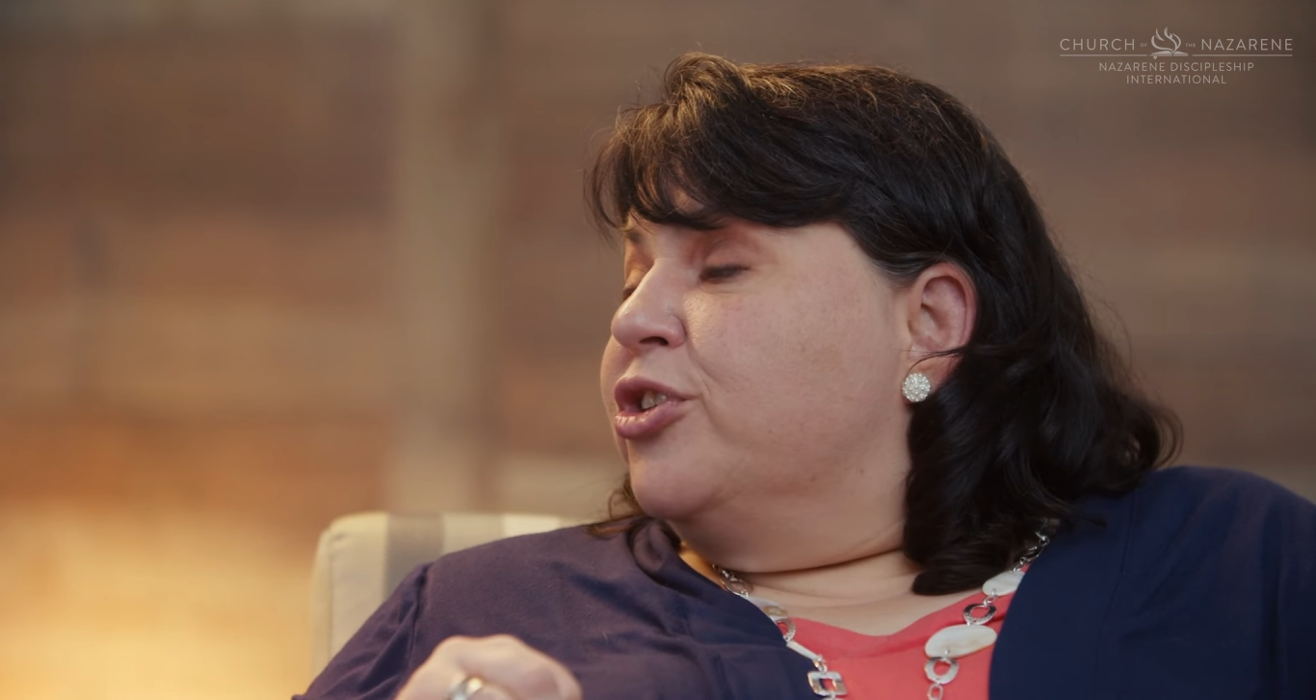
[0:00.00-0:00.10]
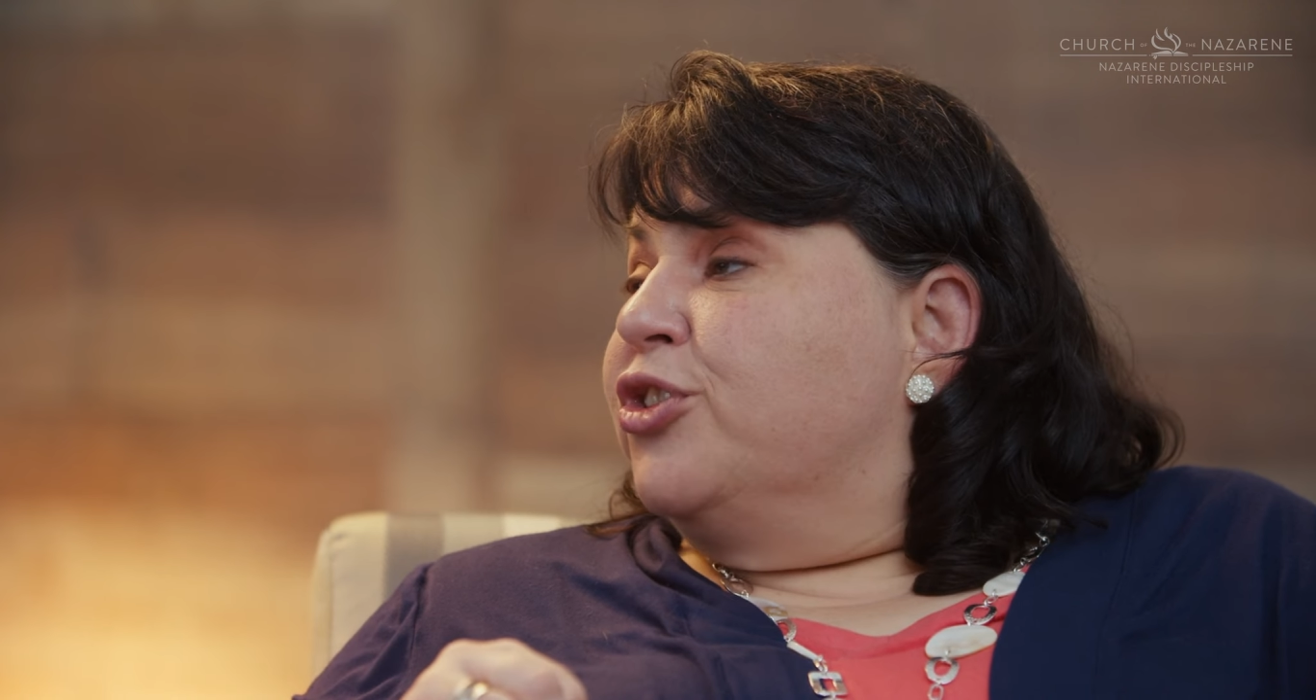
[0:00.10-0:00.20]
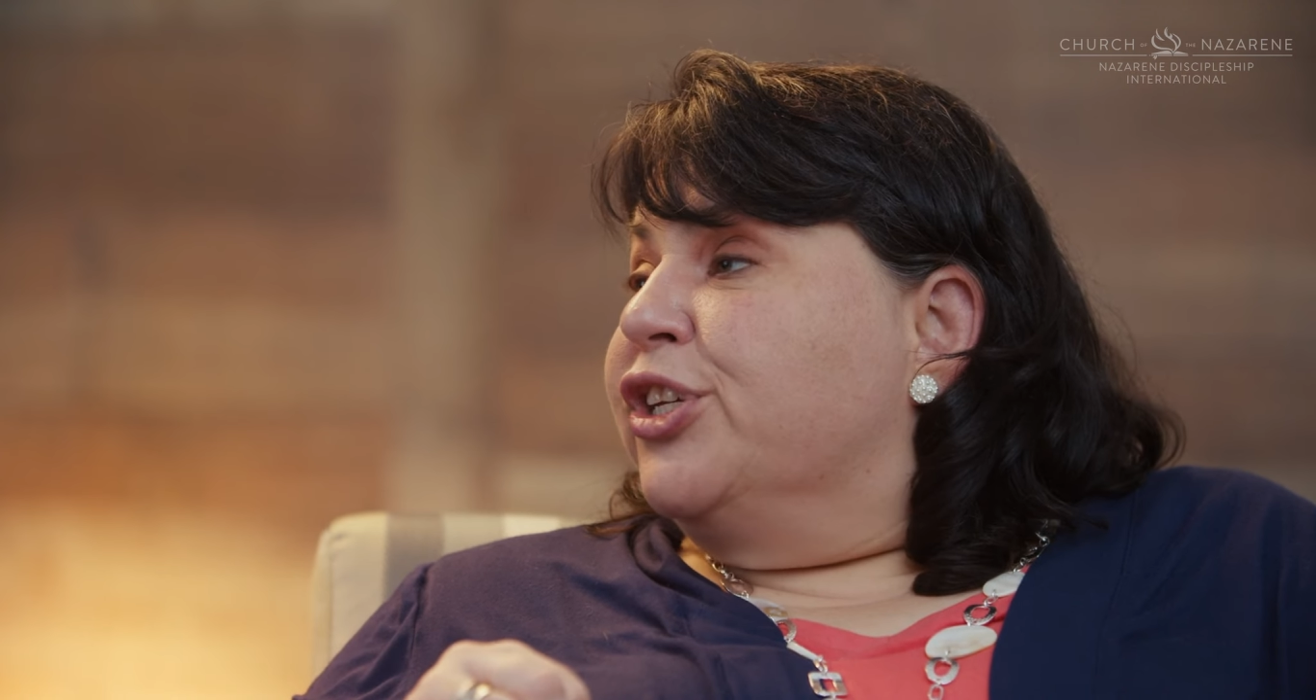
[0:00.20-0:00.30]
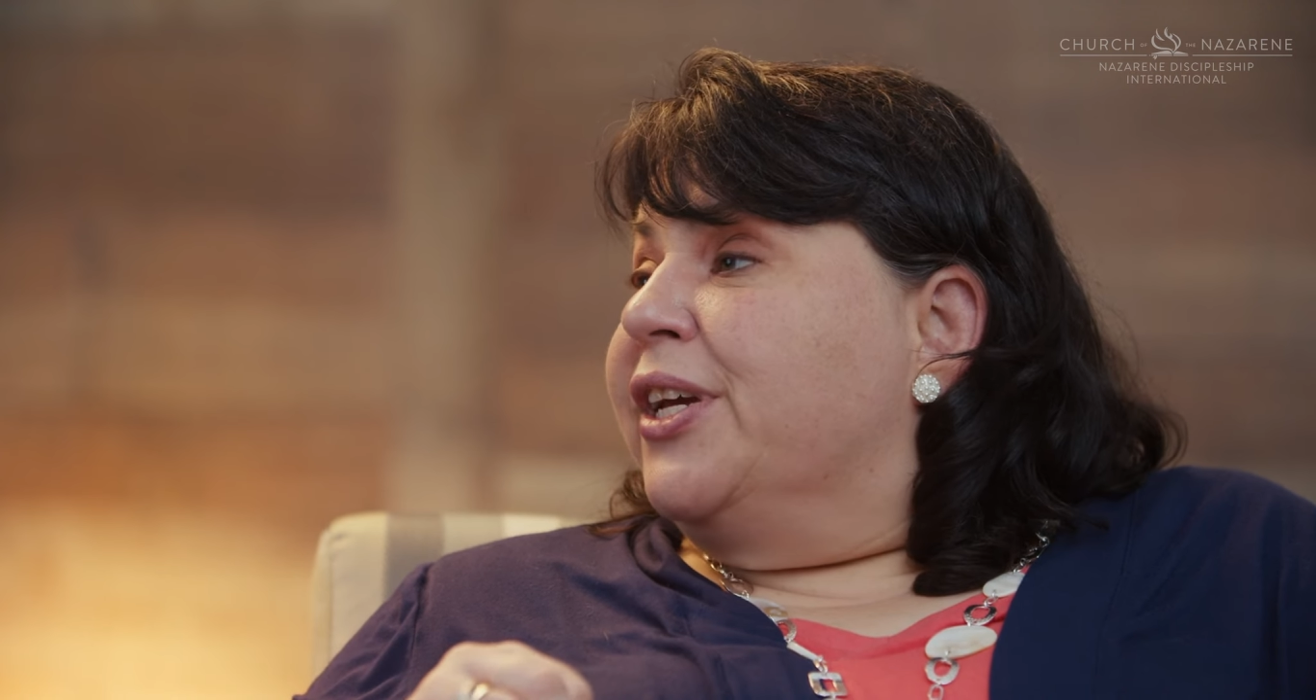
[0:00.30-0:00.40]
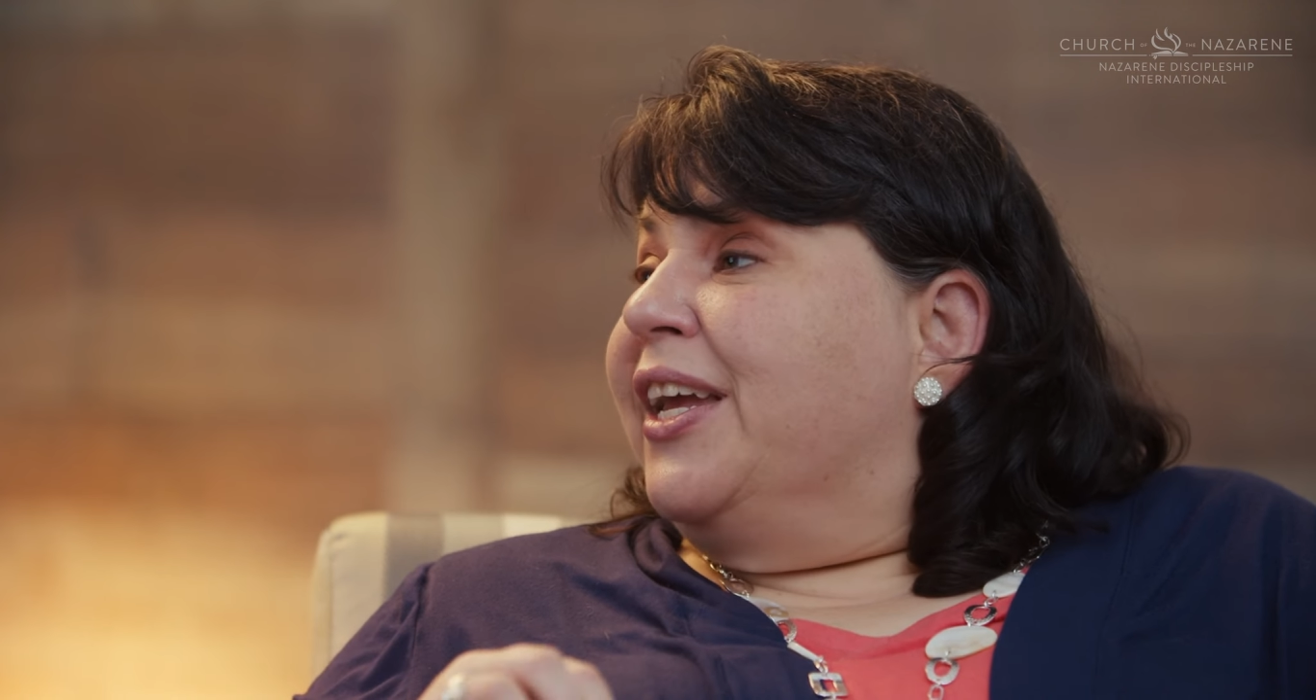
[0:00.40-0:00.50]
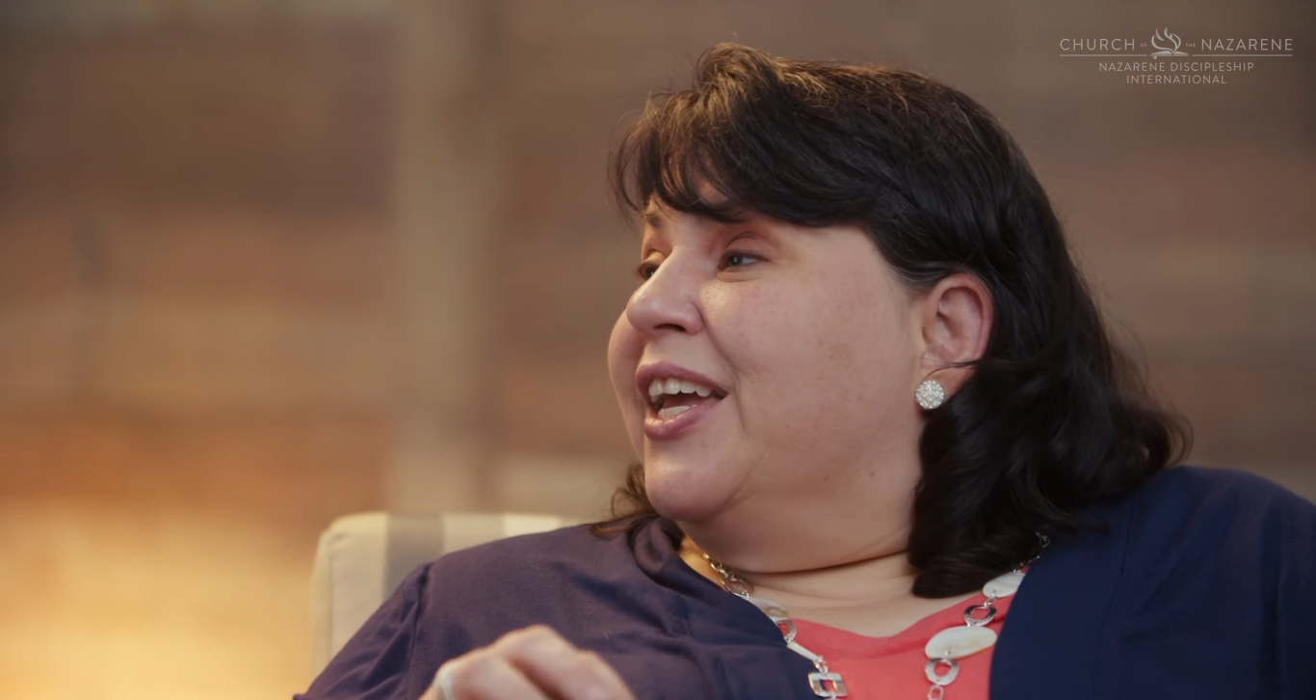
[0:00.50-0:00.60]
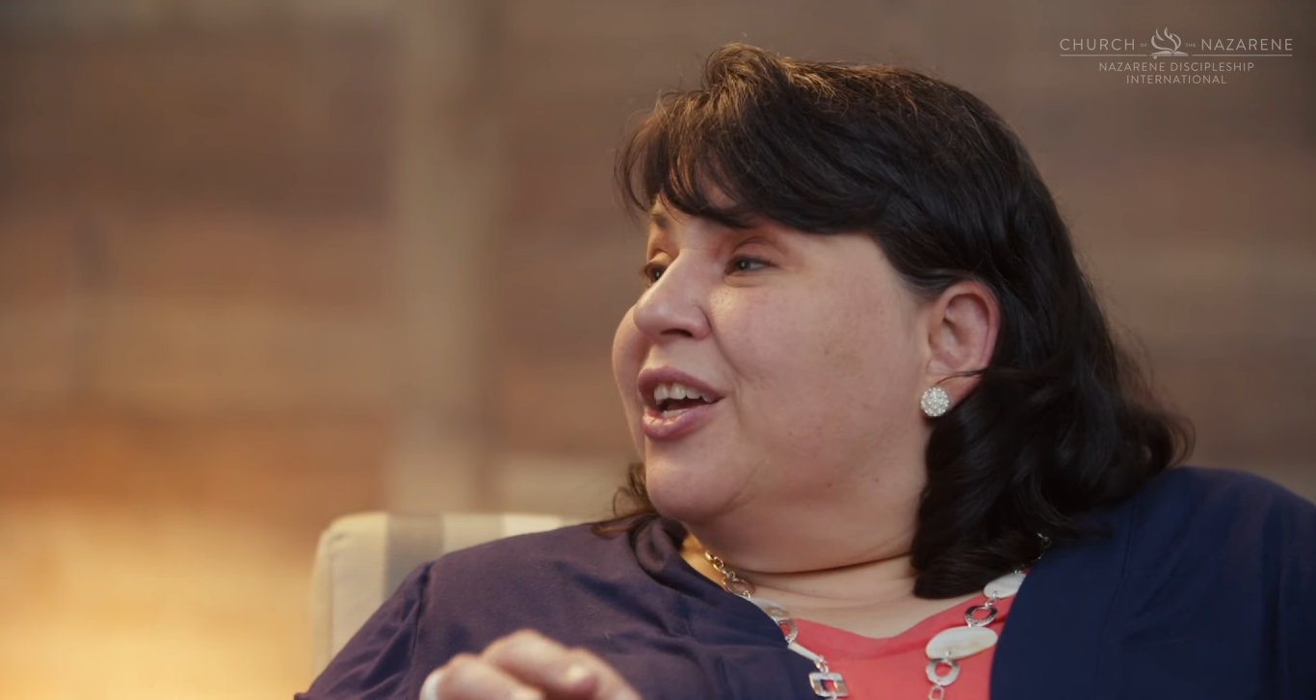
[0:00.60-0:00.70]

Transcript: usually